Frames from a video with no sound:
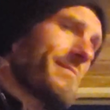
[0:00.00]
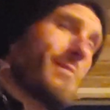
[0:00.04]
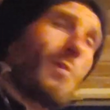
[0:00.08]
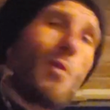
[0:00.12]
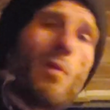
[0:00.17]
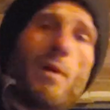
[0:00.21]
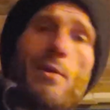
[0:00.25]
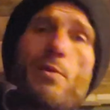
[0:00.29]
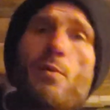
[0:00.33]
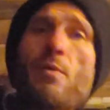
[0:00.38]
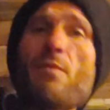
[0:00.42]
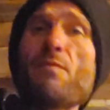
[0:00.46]

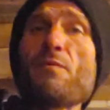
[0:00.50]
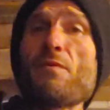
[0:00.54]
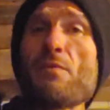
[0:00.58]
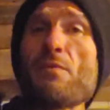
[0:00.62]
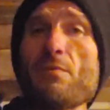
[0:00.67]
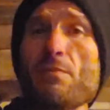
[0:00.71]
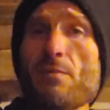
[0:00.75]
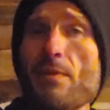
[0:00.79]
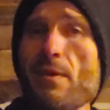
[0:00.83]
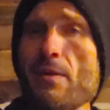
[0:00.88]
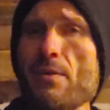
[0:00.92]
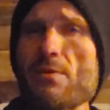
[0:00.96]
I know a
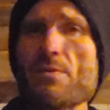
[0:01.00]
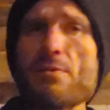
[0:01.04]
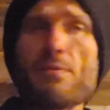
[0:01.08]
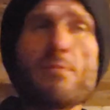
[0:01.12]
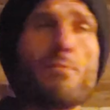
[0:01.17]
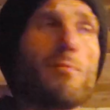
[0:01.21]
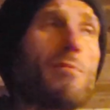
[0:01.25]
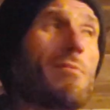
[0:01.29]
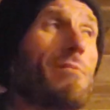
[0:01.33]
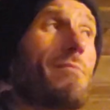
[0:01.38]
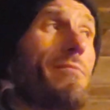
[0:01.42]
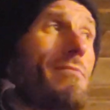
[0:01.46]
few things,
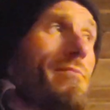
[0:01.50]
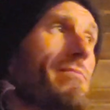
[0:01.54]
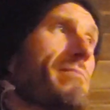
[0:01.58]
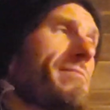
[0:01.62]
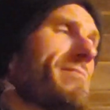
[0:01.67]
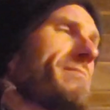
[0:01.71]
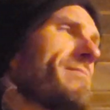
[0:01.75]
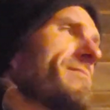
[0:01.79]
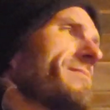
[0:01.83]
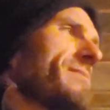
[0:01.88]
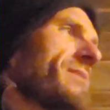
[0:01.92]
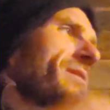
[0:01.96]

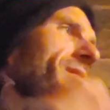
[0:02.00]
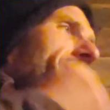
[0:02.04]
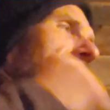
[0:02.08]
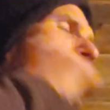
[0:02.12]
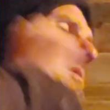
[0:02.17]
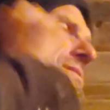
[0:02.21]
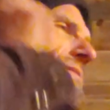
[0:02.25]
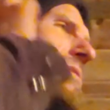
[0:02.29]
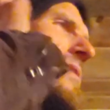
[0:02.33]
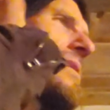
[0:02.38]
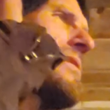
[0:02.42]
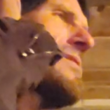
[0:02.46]
a lot
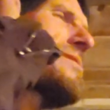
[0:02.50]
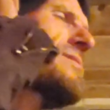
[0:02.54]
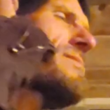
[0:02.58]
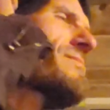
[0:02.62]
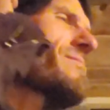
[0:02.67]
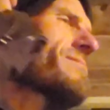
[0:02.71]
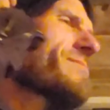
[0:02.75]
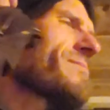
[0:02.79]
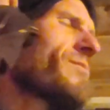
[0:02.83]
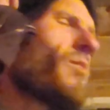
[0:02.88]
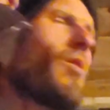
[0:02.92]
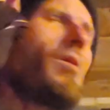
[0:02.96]
of things.
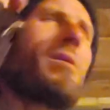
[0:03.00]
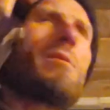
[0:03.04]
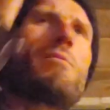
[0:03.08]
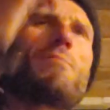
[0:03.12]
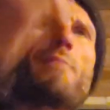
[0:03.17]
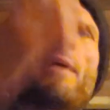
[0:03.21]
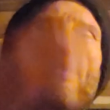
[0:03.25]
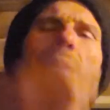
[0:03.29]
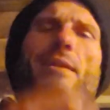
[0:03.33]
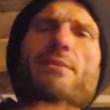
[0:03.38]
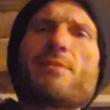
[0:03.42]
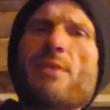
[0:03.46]
Well,
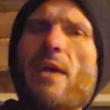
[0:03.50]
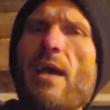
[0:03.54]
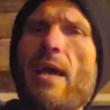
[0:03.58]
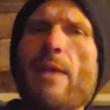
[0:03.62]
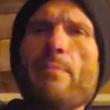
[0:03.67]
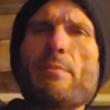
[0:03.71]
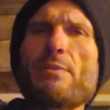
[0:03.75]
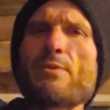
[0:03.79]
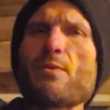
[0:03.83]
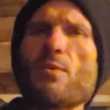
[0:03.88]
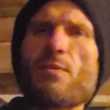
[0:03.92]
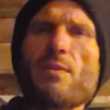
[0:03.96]
at a
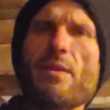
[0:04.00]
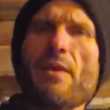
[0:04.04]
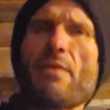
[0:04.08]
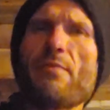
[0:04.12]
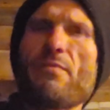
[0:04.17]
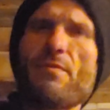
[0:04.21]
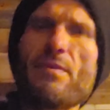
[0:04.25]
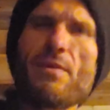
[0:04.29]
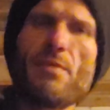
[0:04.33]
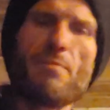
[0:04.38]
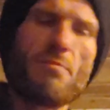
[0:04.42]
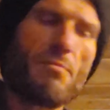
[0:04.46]
time, it's only a
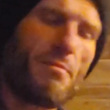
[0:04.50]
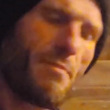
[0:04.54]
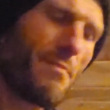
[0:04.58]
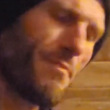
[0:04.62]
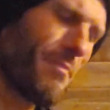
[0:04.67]
few.